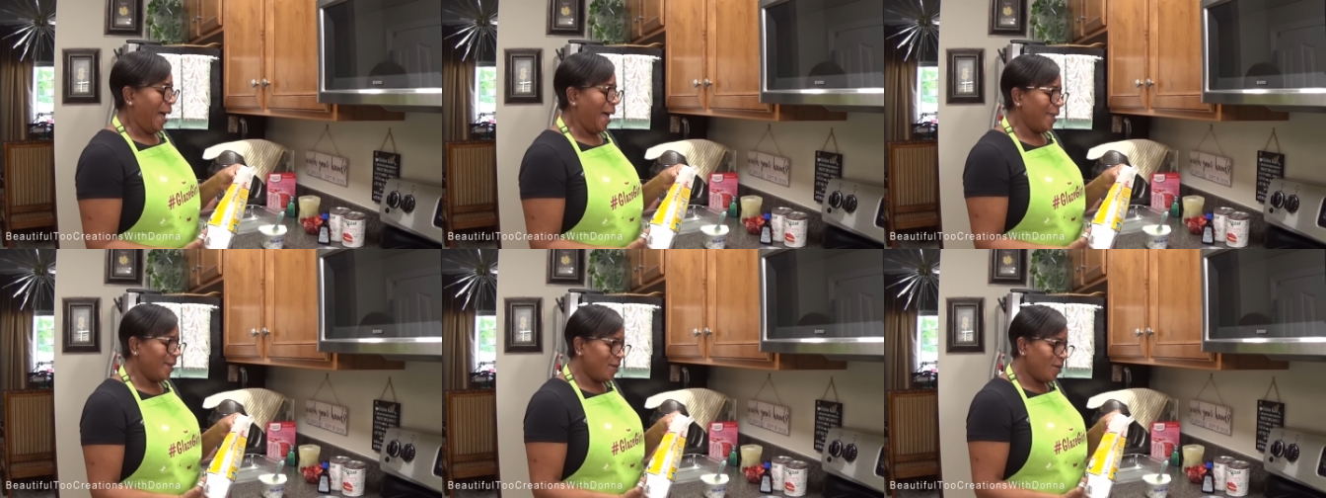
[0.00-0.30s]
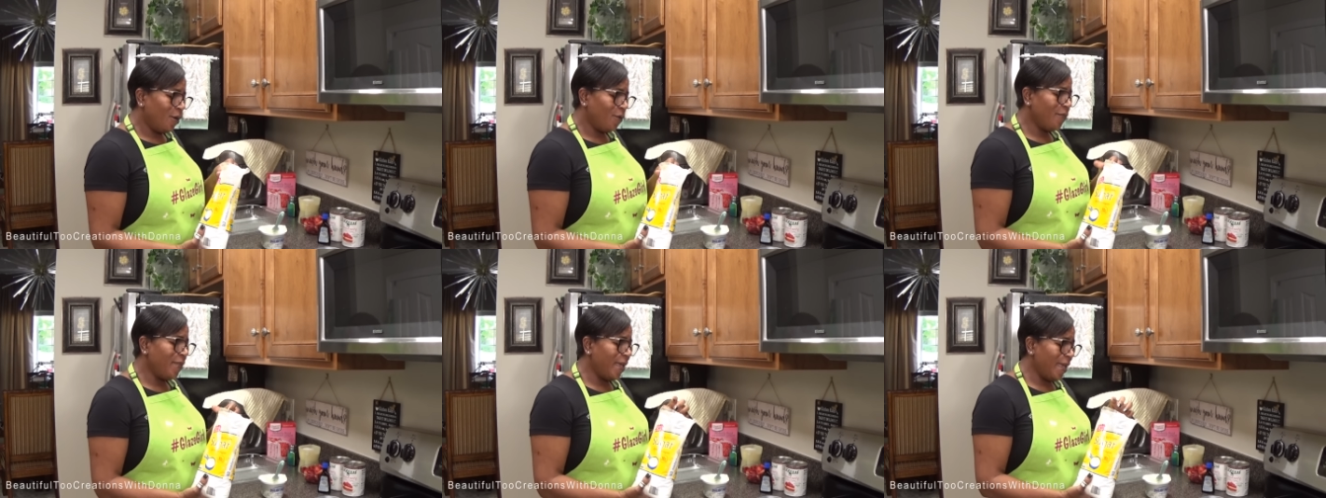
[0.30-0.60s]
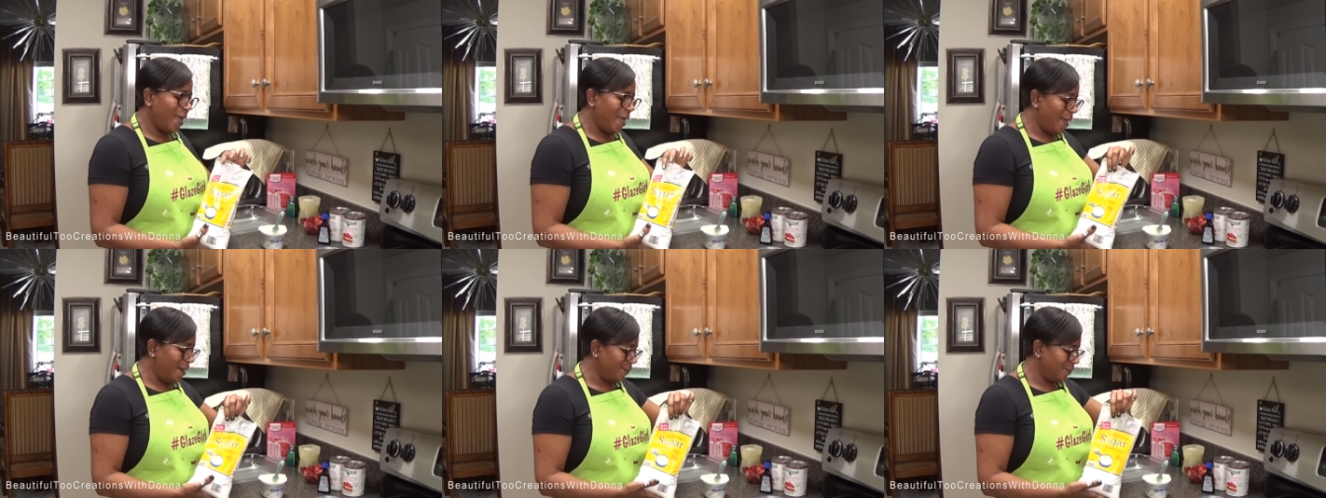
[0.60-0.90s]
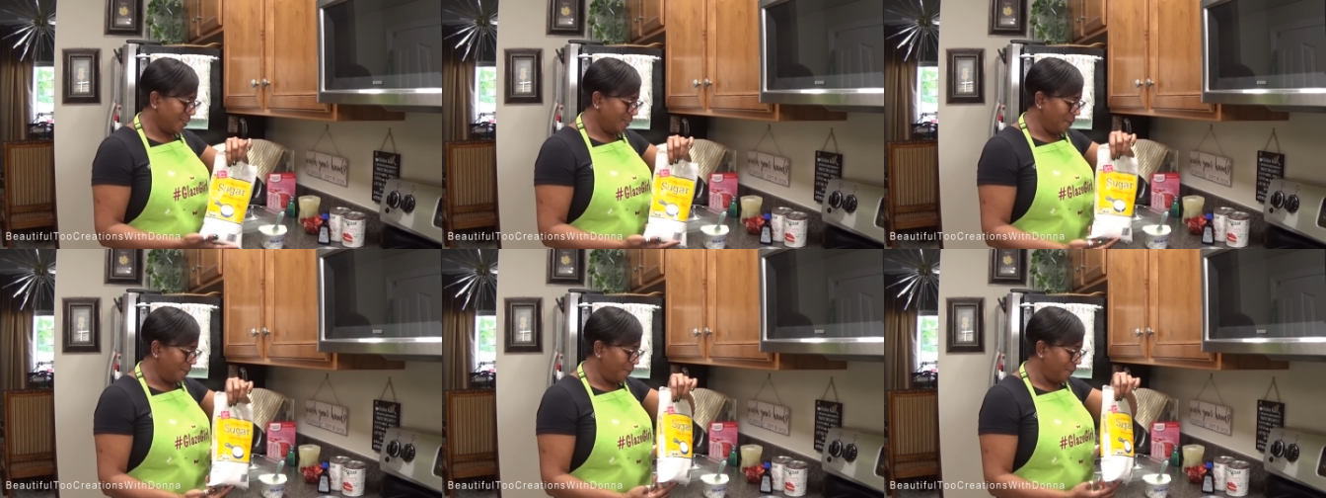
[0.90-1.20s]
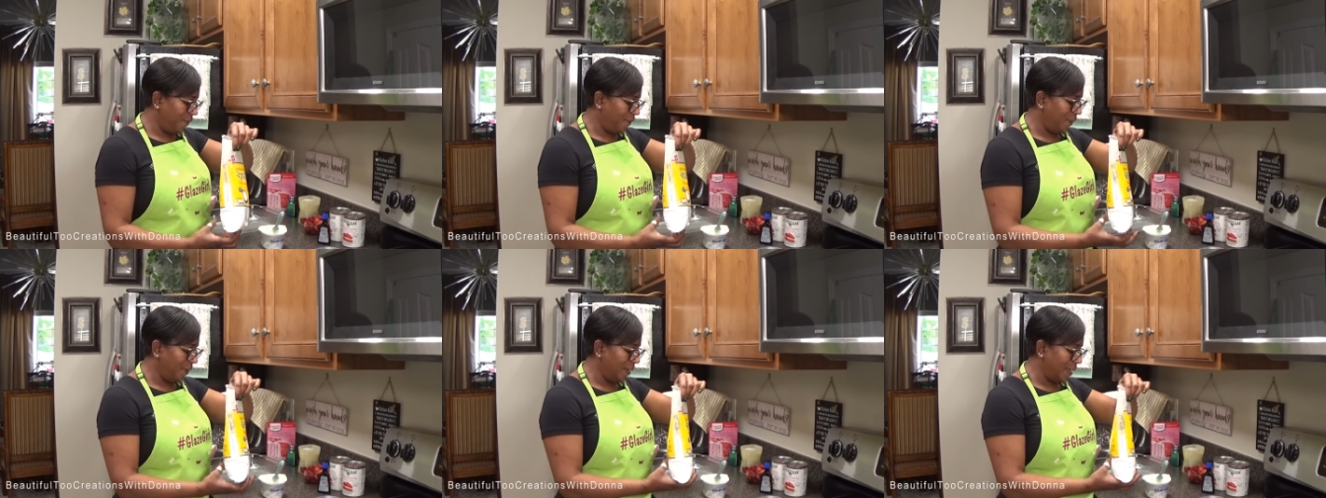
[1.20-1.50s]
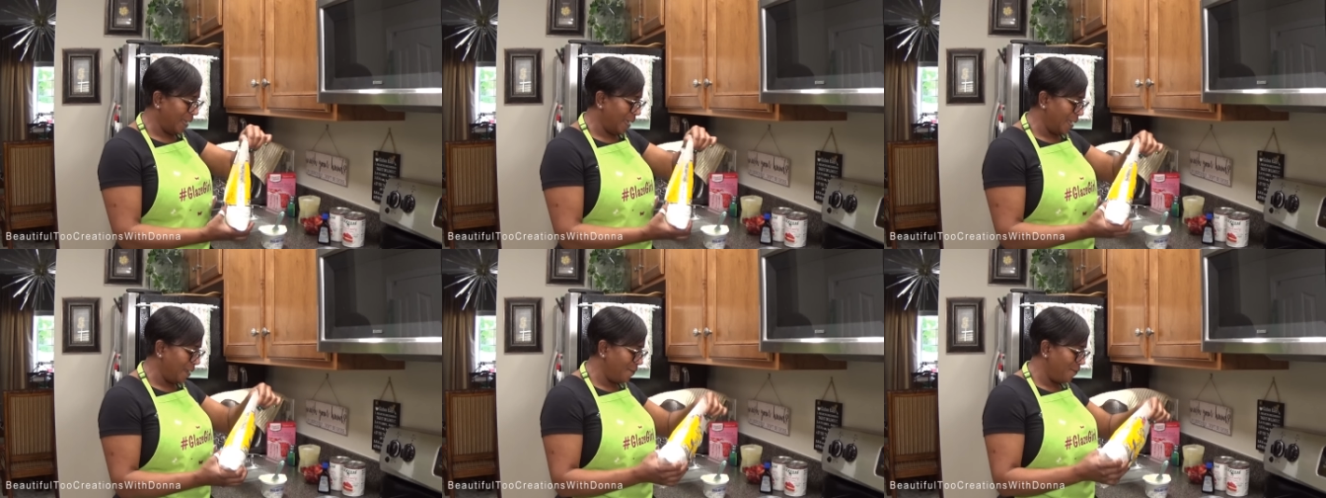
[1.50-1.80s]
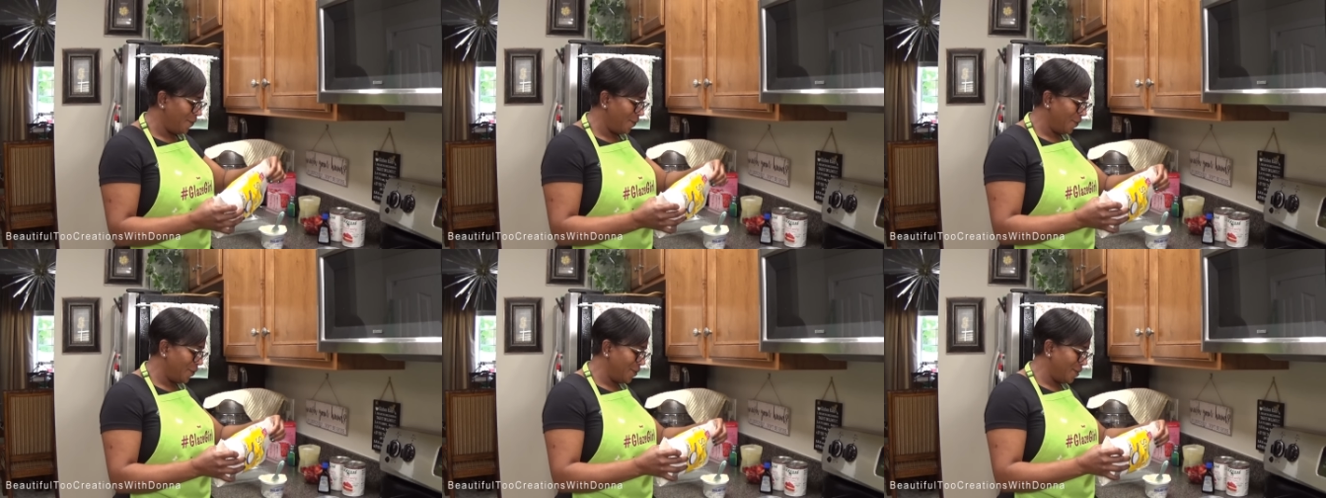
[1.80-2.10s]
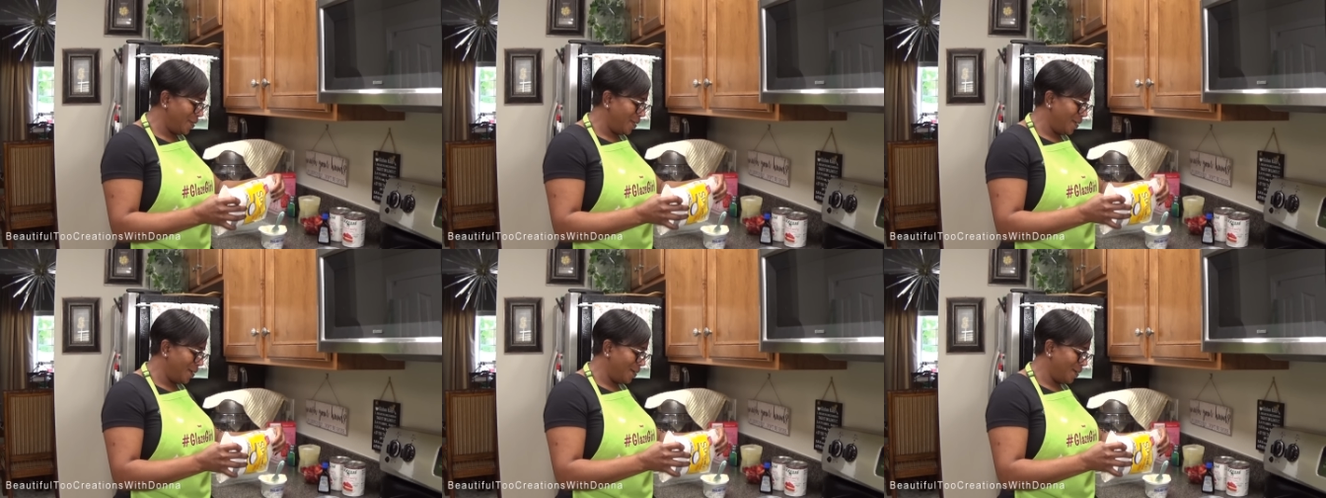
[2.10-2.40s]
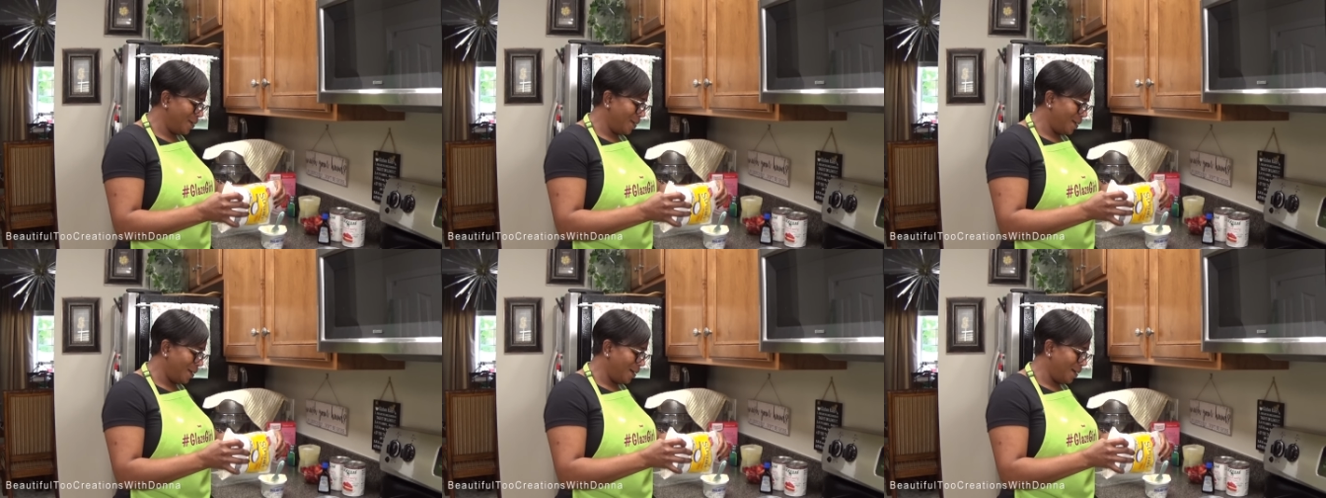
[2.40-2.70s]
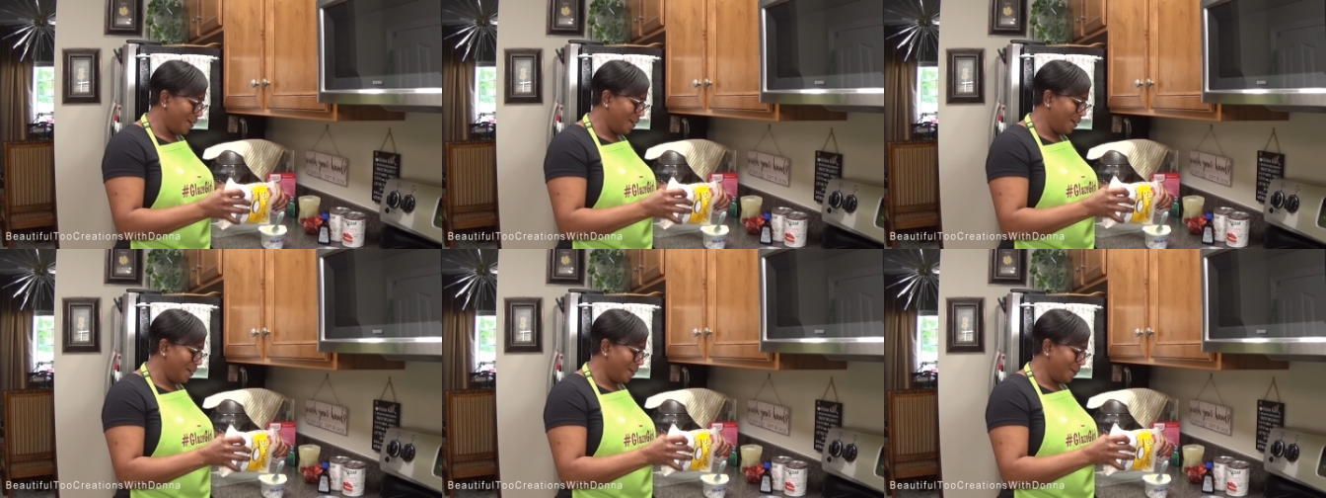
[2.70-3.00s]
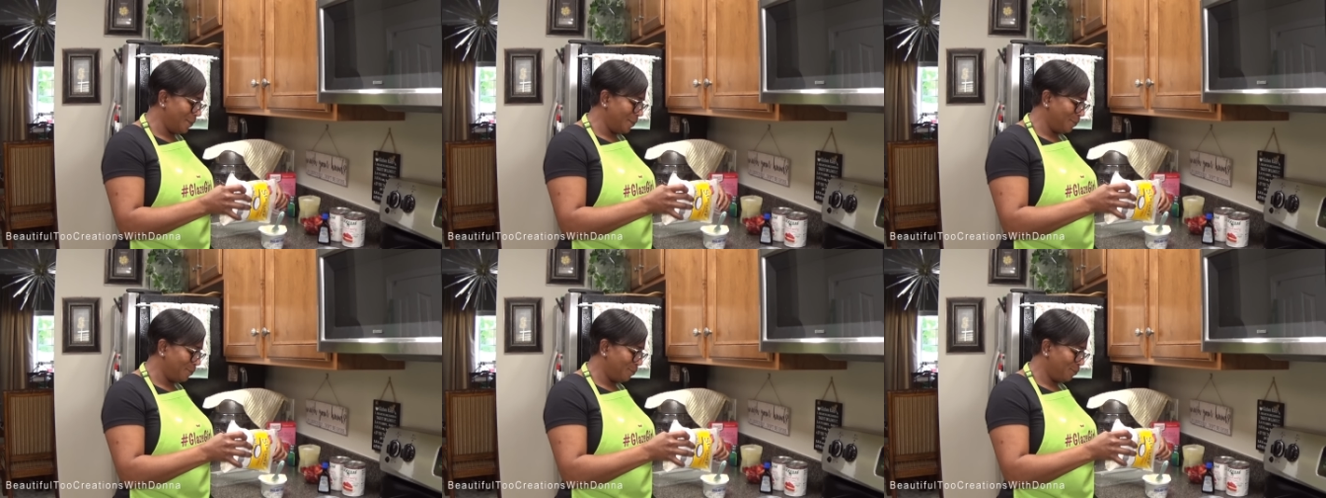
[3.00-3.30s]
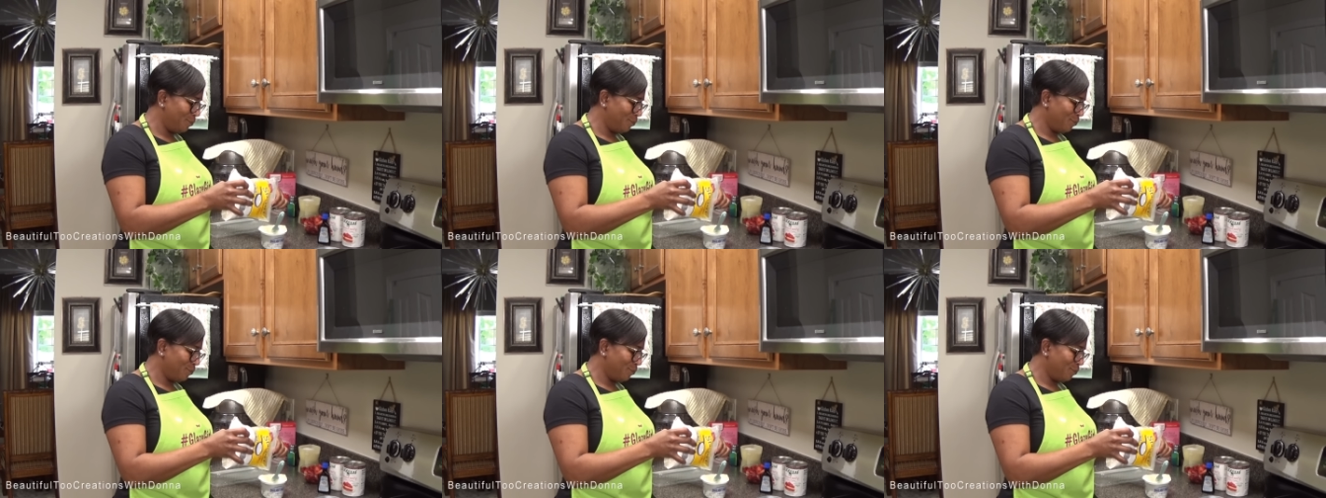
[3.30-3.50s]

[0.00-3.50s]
I know they have some flavored um,